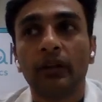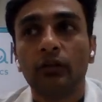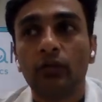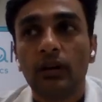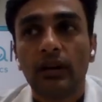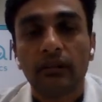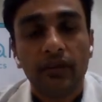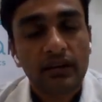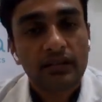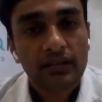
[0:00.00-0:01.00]
do a
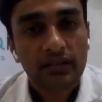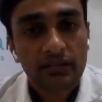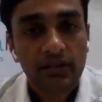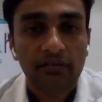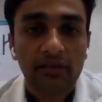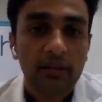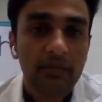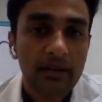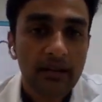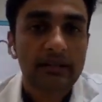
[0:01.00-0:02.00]
conventional surgery for them
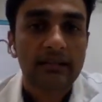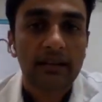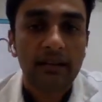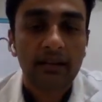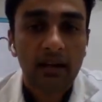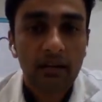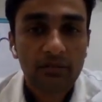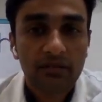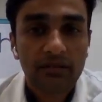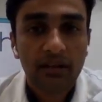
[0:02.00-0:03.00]
in case they need a gum
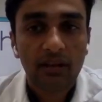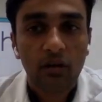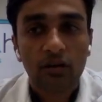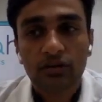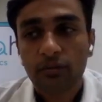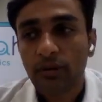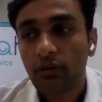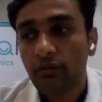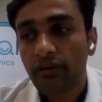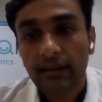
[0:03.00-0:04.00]
surgery, or should we
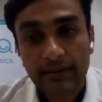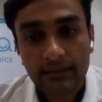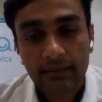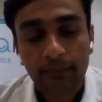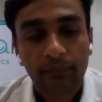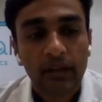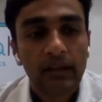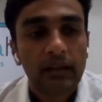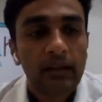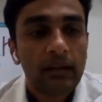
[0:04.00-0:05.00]
go for laser.
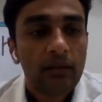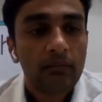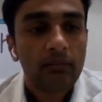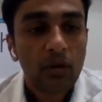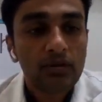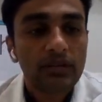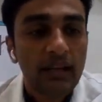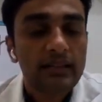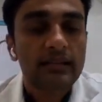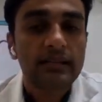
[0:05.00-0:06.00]
Most
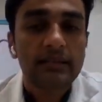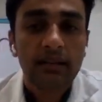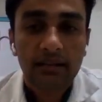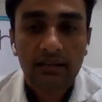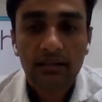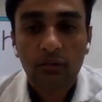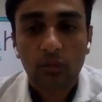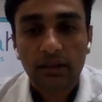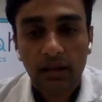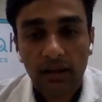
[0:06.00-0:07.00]
cases here
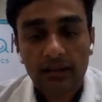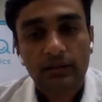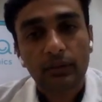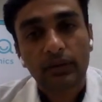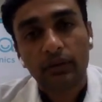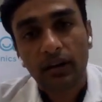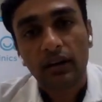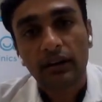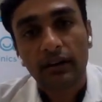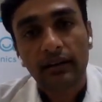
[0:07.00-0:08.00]
with us, with
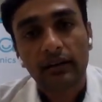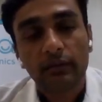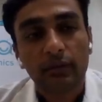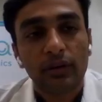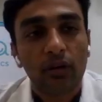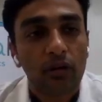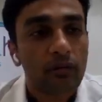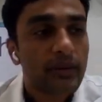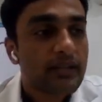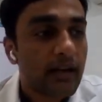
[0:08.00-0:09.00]
Oraliah Dental, we
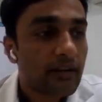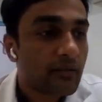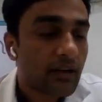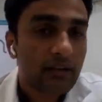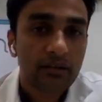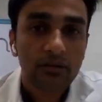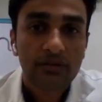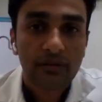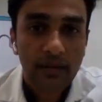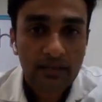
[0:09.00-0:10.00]
always advocate the
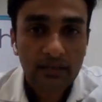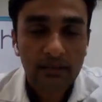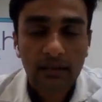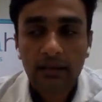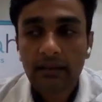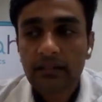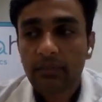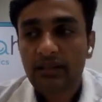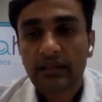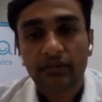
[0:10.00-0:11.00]
use of laser,
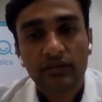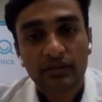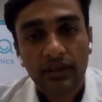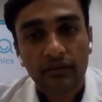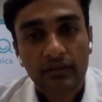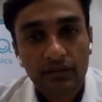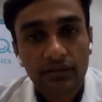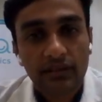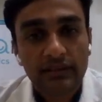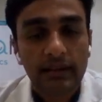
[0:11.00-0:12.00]
especially for gingival
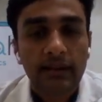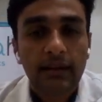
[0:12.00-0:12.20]
surgeries.